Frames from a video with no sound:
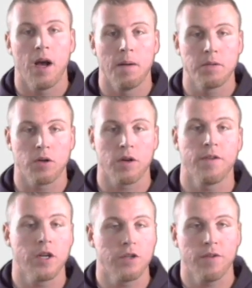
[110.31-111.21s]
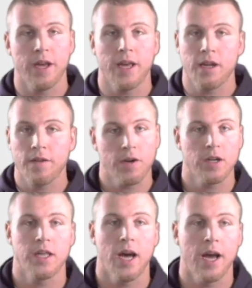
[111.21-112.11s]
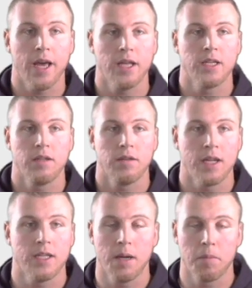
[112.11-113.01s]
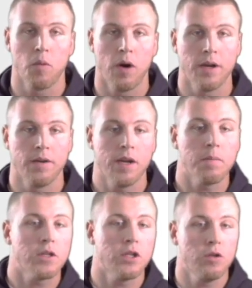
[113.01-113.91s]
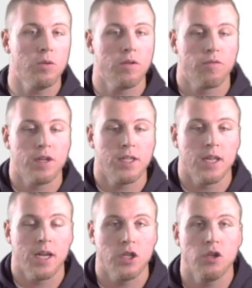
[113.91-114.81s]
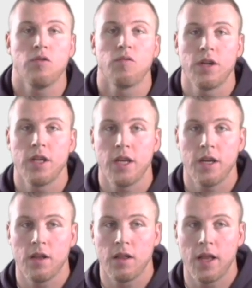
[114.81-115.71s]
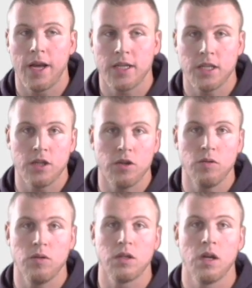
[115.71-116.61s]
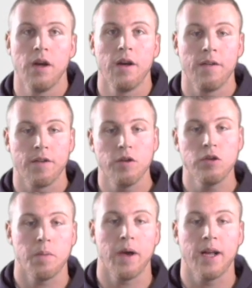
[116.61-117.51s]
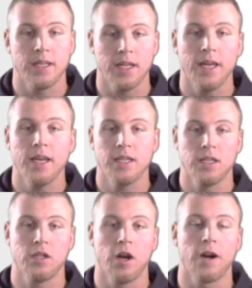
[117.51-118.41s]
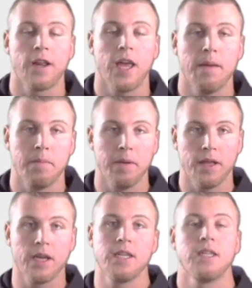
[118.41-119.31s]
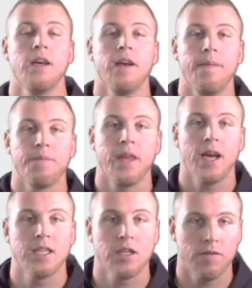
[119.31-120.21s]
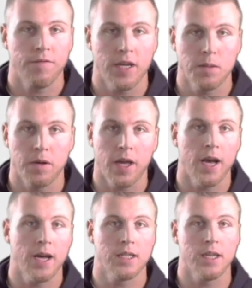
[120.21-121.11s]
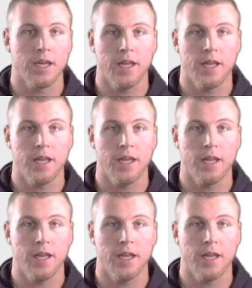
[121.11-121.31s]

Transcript: So conversion rate, it converts the highest. That's number one. Number two reason that I do really like to use YouTube ads is the targeting capabilities. Yes, Facebook has it.